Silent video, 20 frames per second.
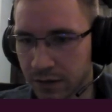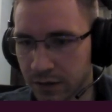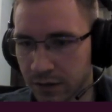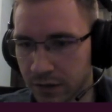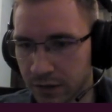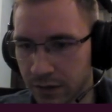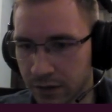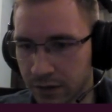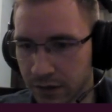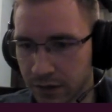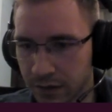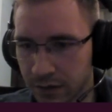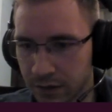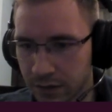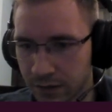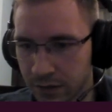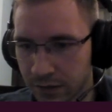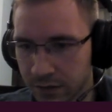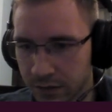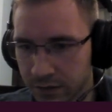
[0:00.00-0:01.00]
Yeah,
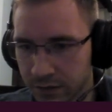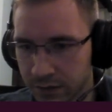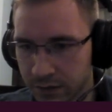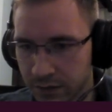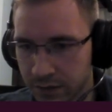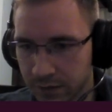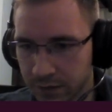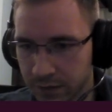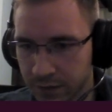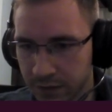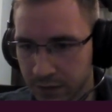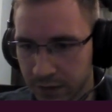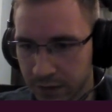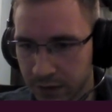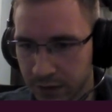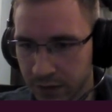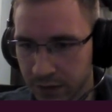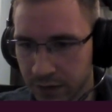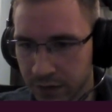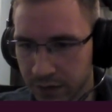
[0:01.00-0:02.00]
something
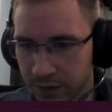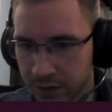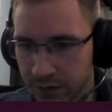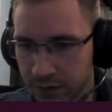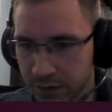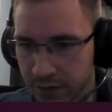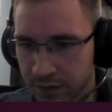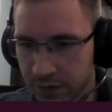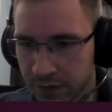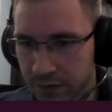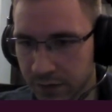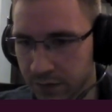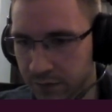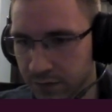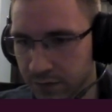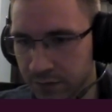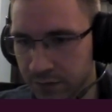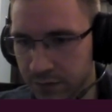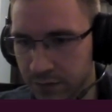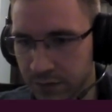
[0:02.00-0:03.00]
like this.
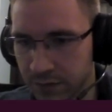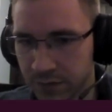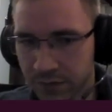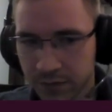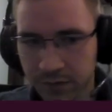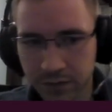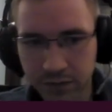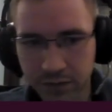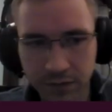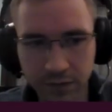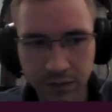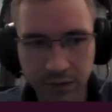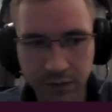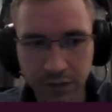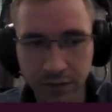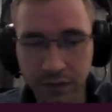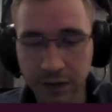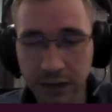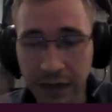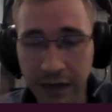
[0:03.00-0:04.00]

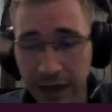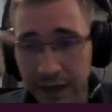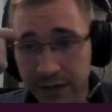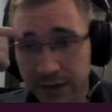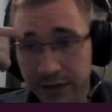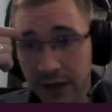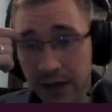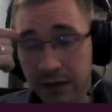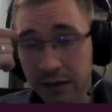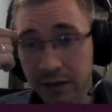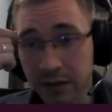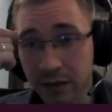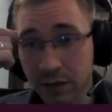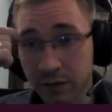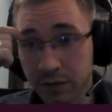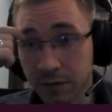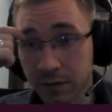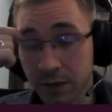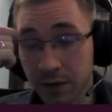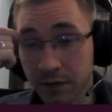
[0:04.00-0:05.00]
You can ask any
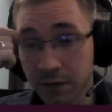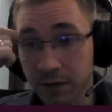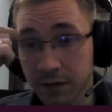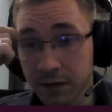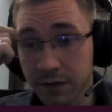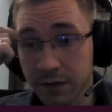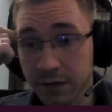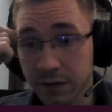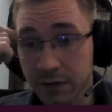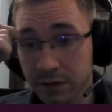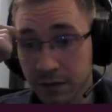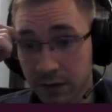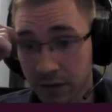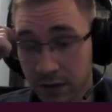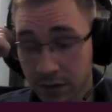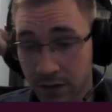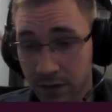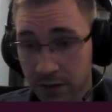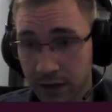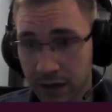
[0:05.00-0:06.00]
node about this.
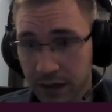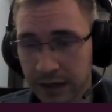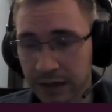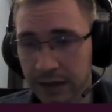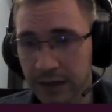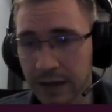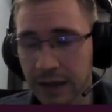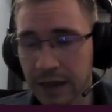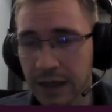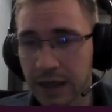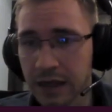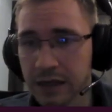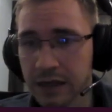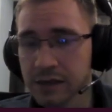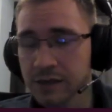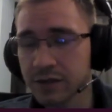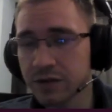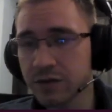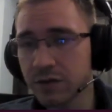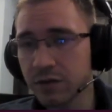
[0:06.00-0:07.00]
Okay,
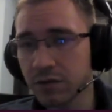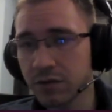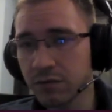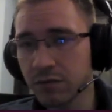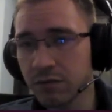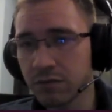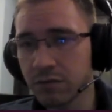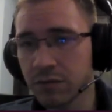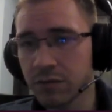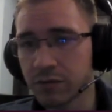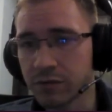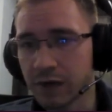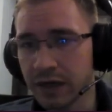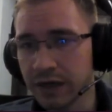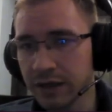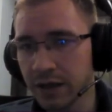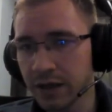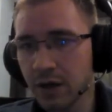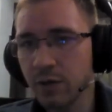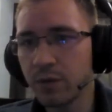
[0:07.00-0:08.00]
so
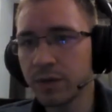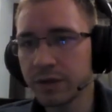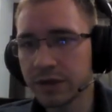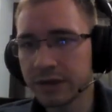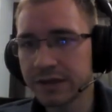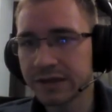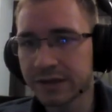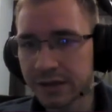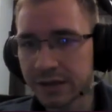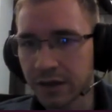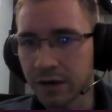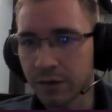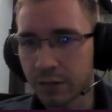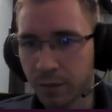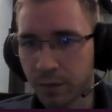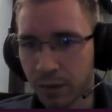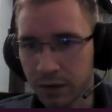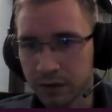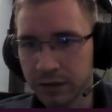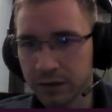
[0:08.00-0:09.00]
right now I want to see a
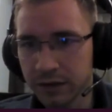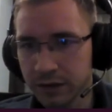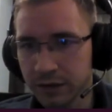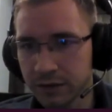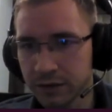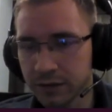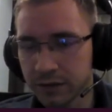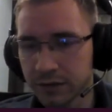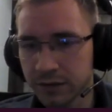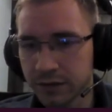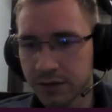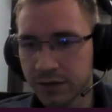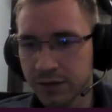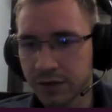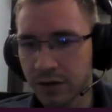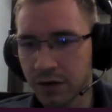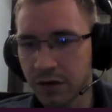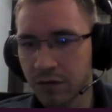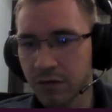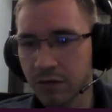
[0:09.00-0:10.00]
wallet.
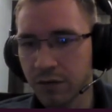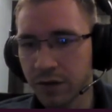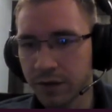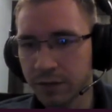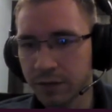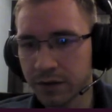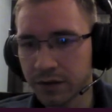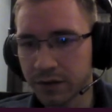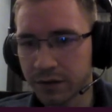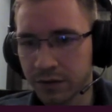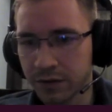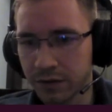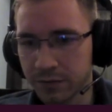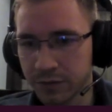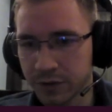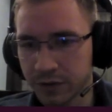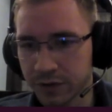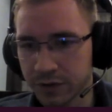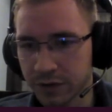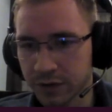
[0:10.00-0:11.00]
So what I'm going to do, I'm
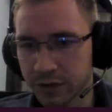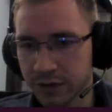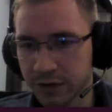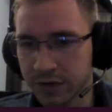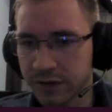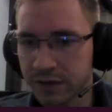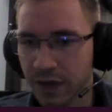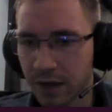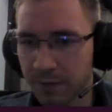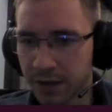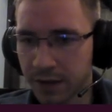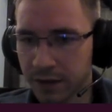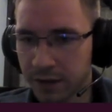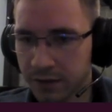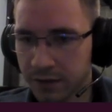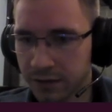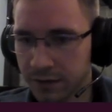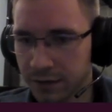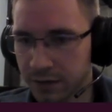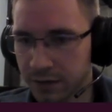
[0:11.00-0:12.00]
just going to stop it.